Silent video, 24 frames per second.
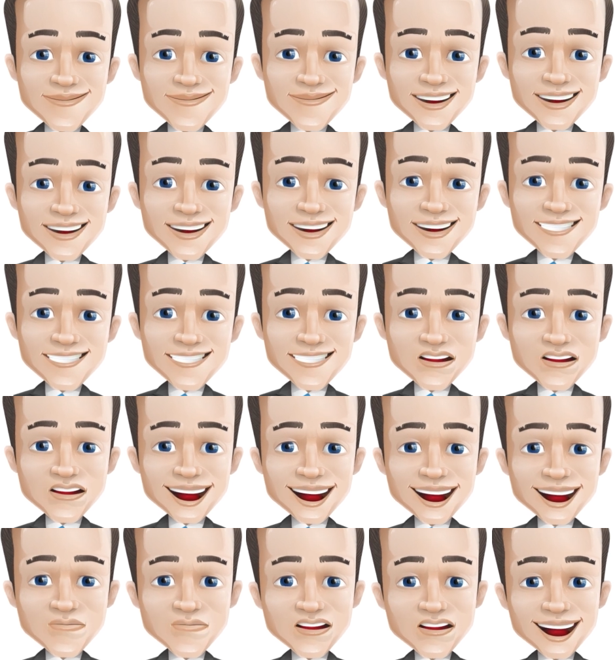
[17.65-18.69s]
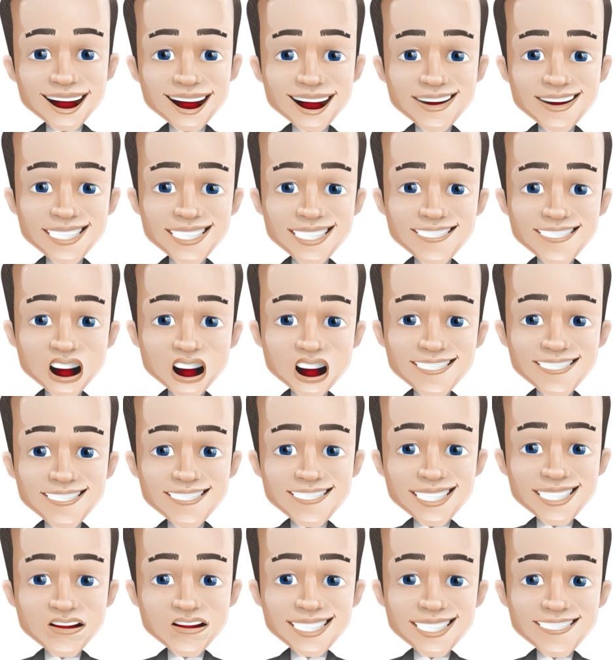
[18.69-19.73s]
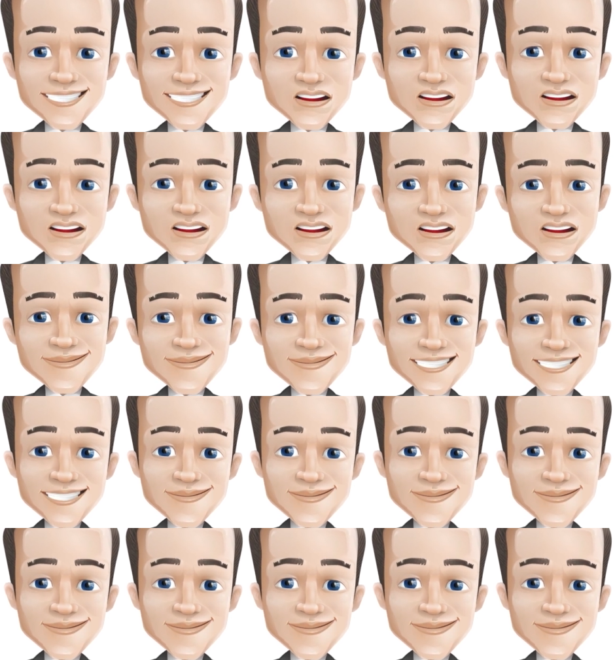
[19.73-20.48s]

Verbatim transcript: making high volumes off small profits.